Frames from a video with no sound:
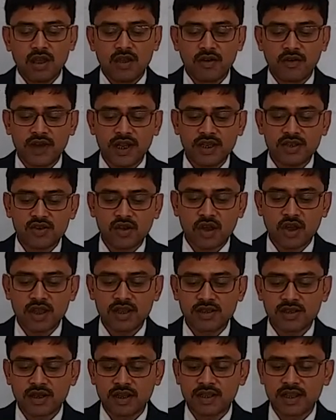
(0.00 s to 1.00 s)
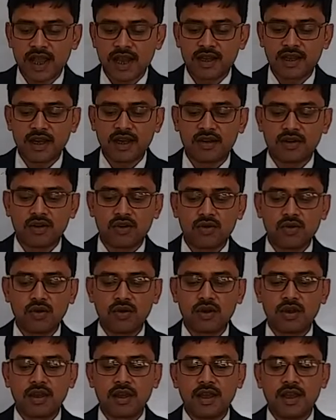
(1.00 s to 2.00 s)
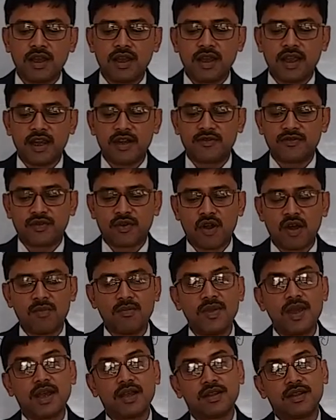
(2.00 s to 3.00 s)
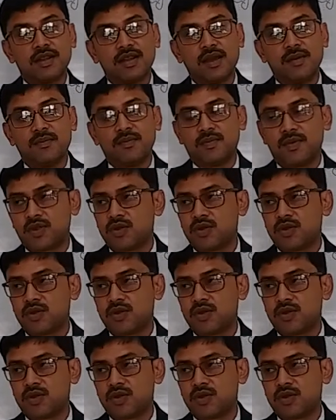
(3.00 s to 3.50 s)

rejoiced that it took it from them.